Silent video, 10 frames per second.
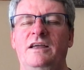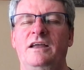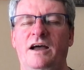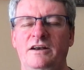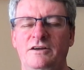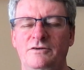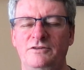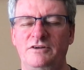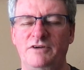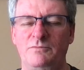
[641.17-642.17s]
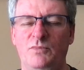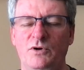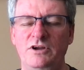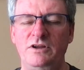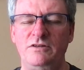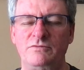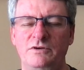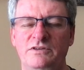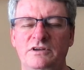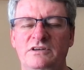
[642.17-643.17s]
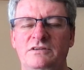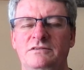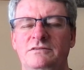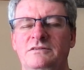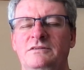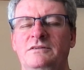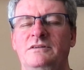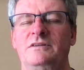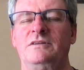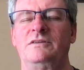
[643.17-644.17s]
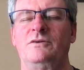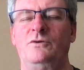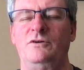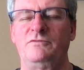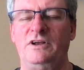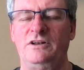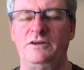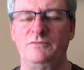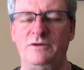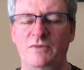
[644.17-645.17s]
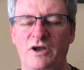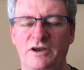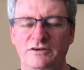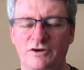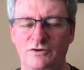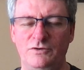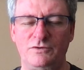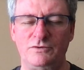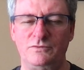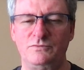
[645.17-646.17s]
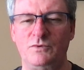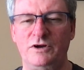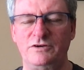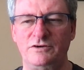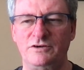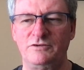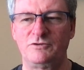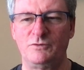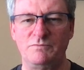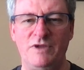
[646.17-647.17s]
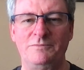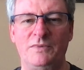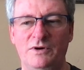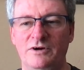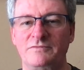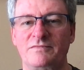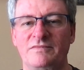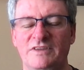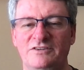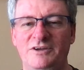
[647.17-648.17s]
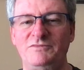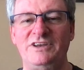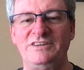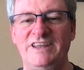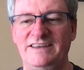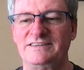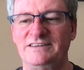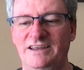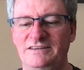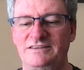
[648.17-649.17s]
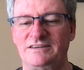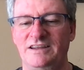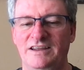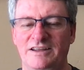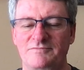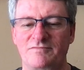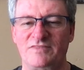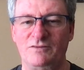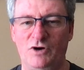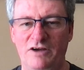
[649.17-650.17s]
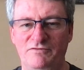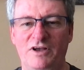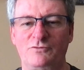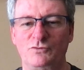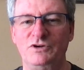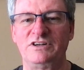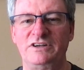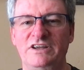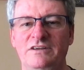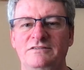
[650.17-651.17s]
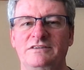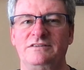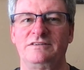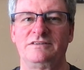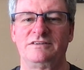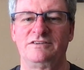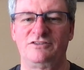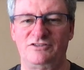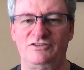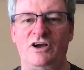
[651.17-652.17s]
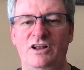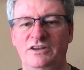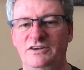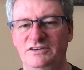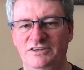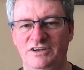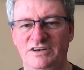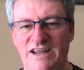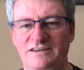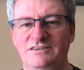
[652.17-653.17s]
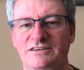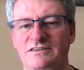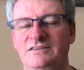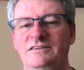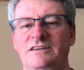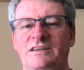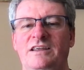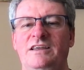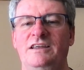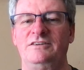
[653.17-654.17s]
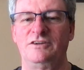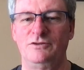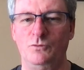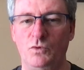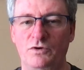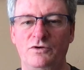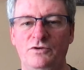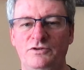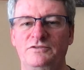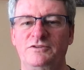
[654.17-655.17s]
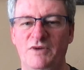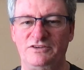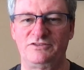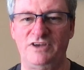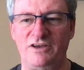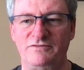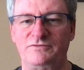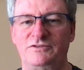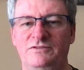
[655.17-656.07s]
I know that if I breathe with it, or if I let my mind go wander to remember something that where I felt really solid and connected to the world, to myself,